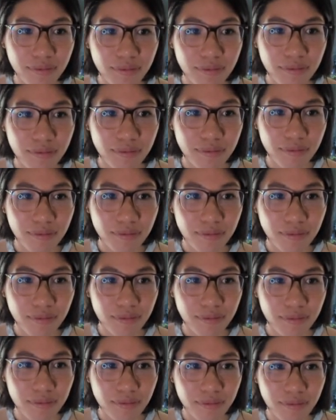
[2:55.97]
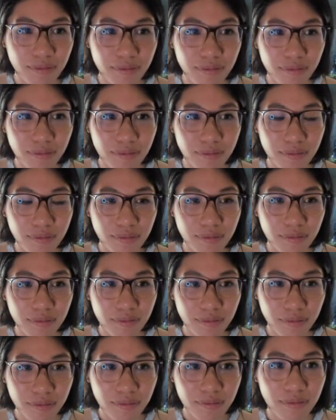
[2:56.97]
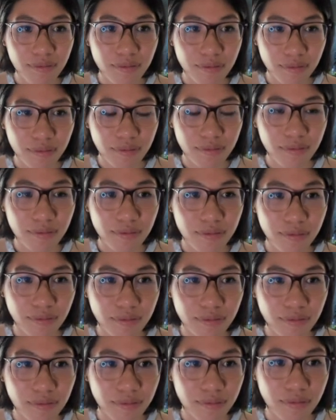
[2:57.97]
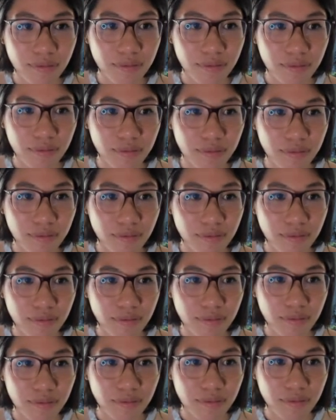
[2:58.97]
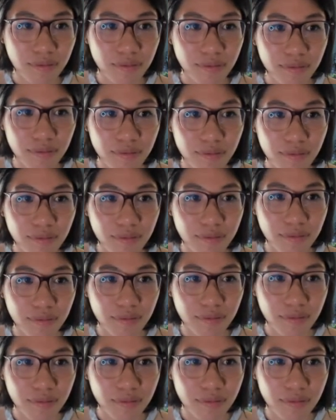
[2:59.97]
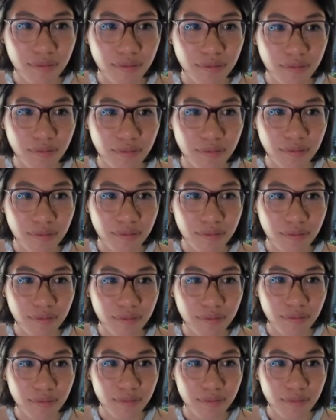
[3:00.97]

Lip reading: (silent)